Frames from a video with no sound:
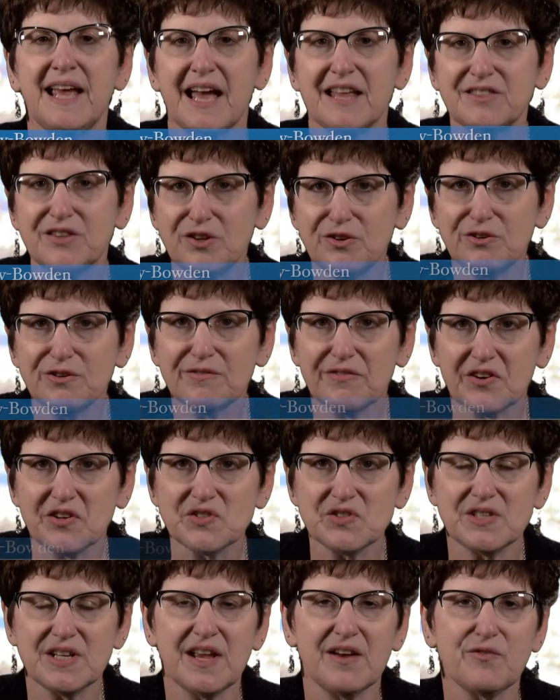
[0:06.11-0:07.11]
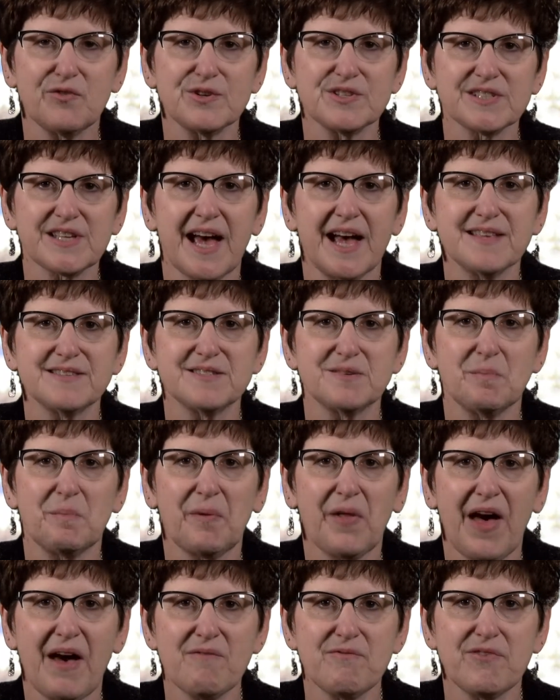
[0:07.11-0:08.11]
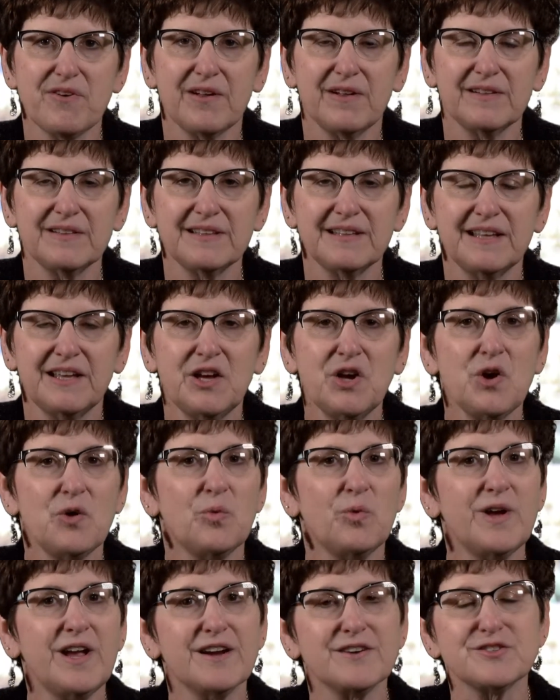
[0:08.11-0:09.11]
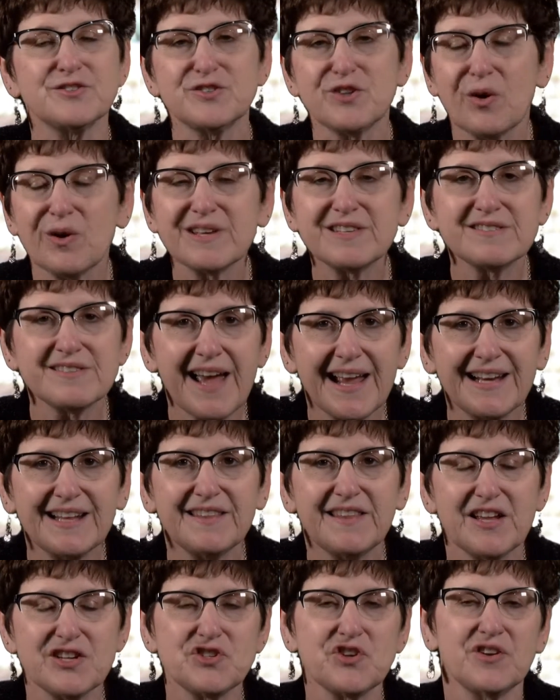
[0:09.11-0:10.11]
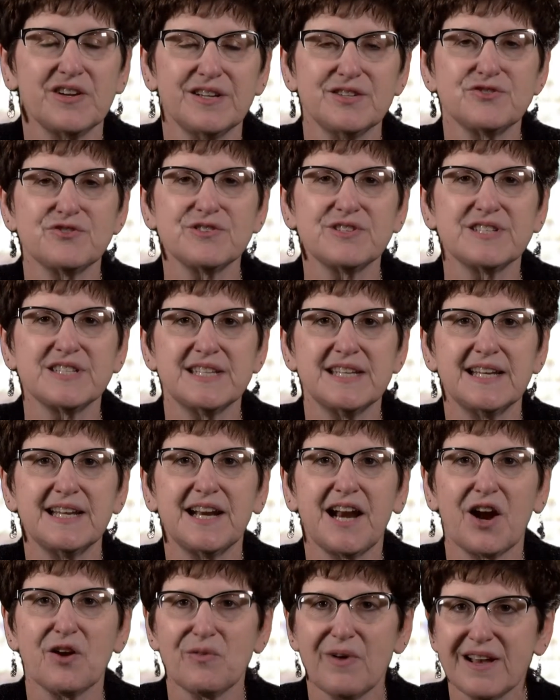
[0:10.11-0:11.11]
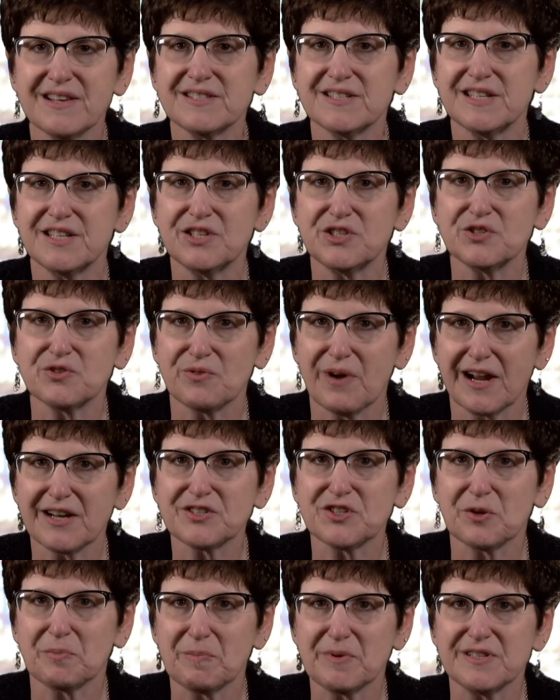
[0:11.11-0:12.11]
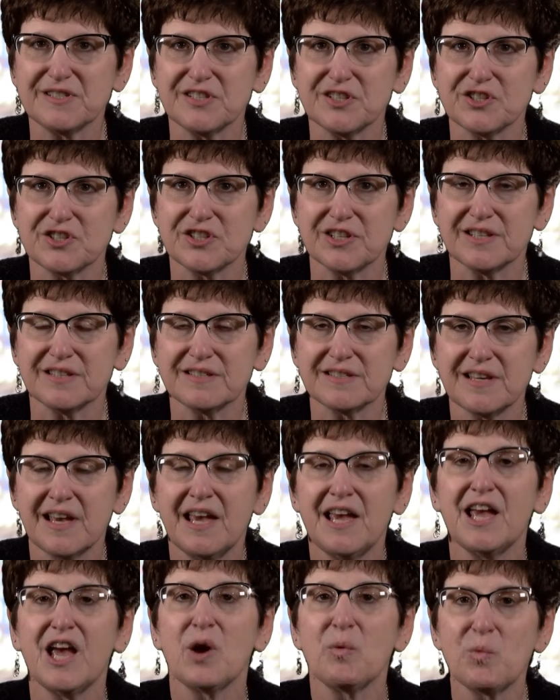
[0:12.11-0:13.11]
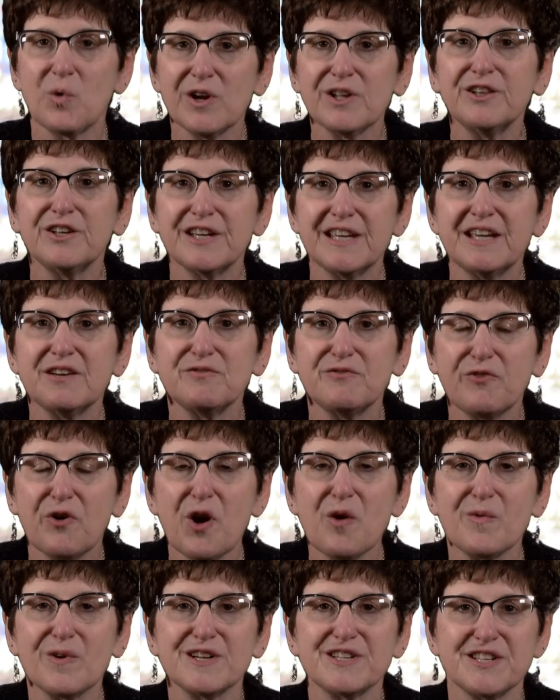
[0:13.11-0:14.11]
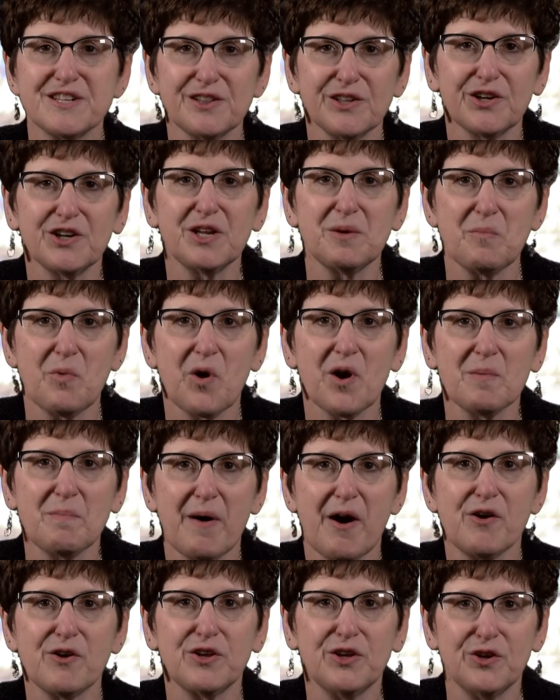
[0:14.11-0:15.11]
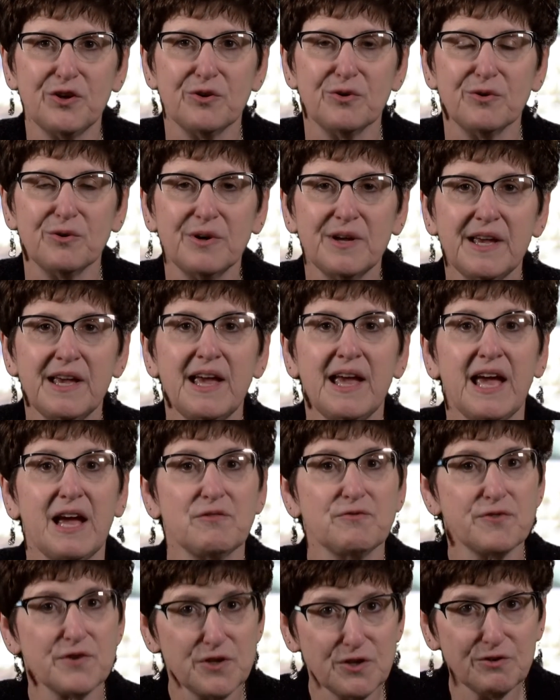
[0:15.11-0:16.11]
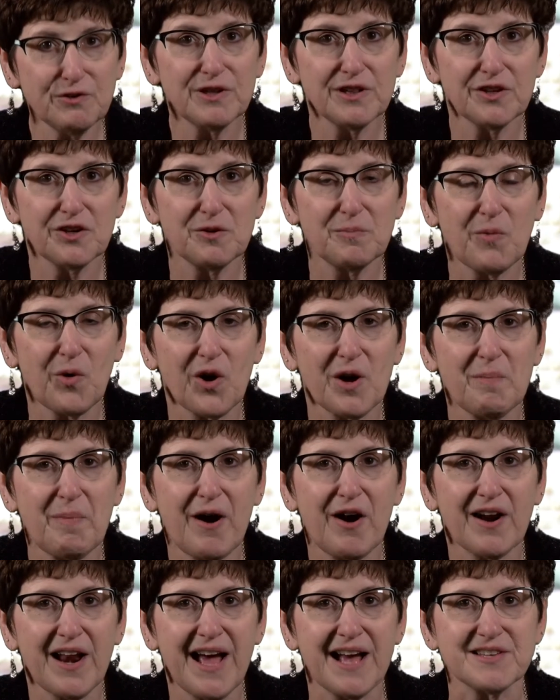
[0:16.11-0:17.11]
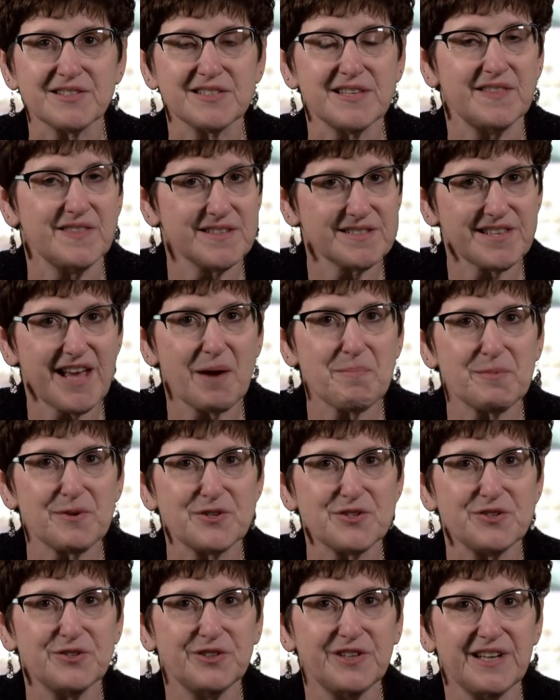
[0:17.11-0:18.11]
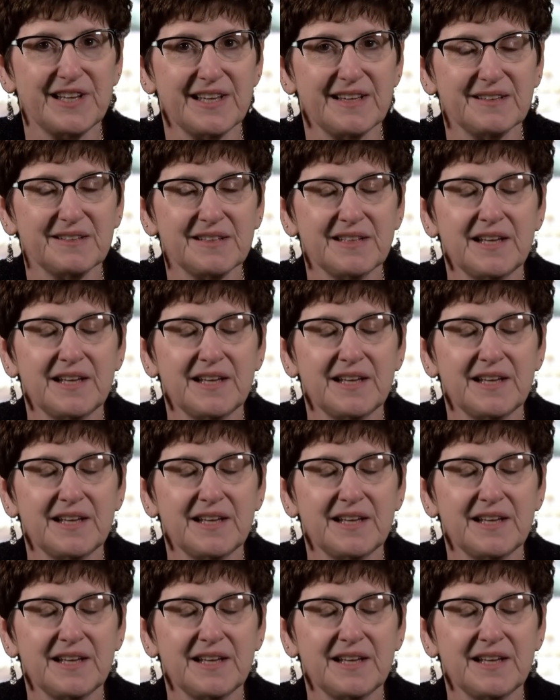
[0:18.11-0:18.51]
at the University of Wisconsin-Platteville. We are so excited that you're interested in our resident director positions, and we're looking forward to learning more about you and for you to learn more about us and this opportunity.